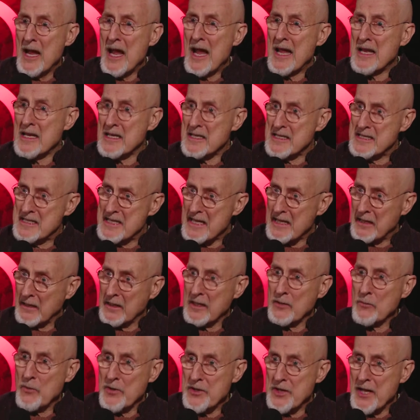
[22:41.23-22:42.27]
and
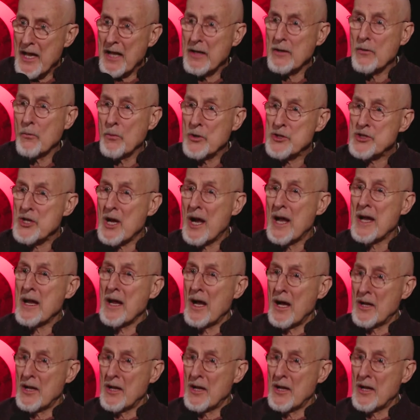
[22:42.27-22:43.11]
dealing with that which i